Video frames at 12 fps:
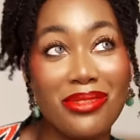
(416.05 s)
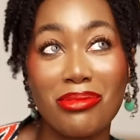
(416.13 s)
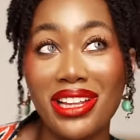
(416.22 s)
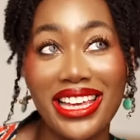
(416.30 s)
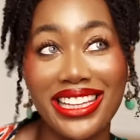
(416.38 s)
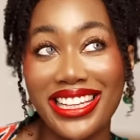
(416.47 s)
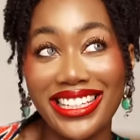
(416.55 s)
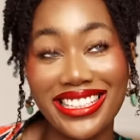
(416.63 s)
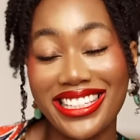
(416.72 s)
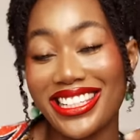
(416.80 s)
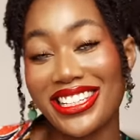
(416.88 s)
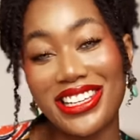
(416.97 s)

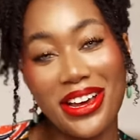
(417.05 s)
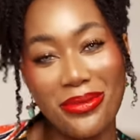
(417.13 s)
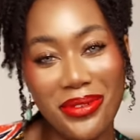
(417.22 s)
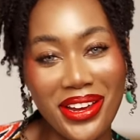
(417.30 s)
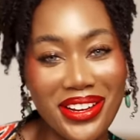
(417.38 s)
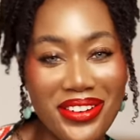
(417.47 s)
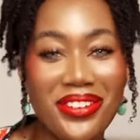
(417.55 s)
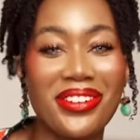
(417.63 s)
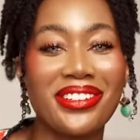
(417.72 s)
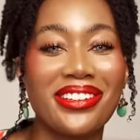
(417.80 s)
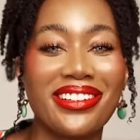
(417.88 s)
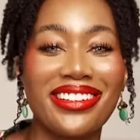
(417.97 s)
playlist in the top right
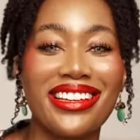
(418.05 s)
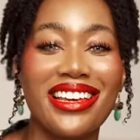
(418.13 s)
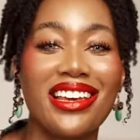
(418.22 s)
corner,